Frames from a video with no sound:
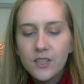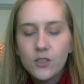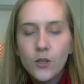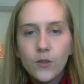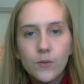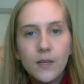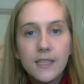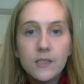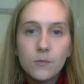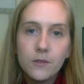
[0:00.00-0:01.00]
toe
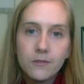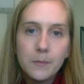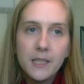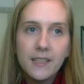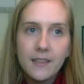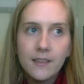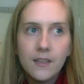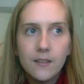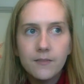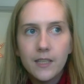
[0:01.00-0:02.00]
ends with ribbing and the
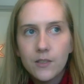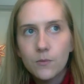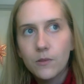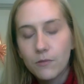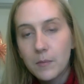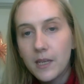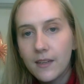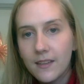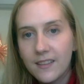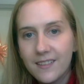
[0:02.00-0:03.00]
cuff ends with
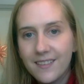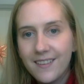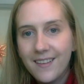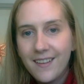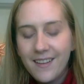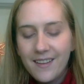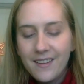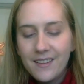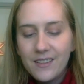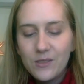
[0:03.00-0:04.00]
ribbing, and
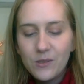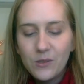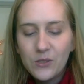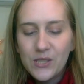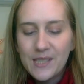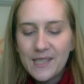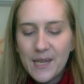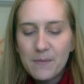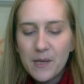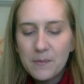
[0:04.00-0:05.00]
it sort of looks the
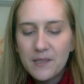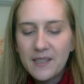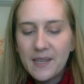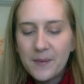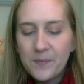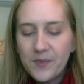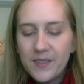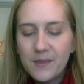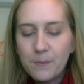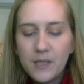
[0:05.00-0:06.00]
same upside down.
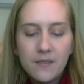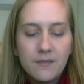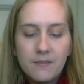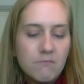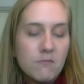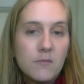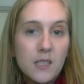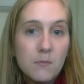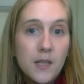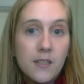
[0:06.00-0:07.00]
So, but it
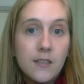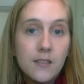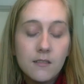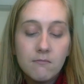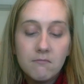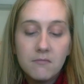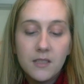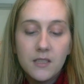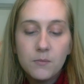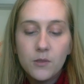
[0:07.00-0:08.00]
doesn't matter, does it?
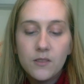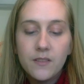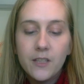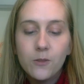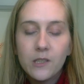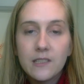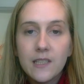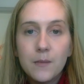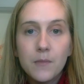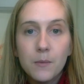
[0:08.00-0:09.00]
I suppose if they look the
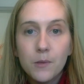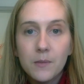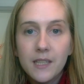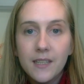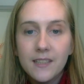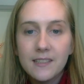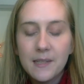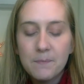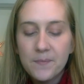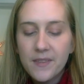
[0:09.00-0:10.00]
same, they probably are the same.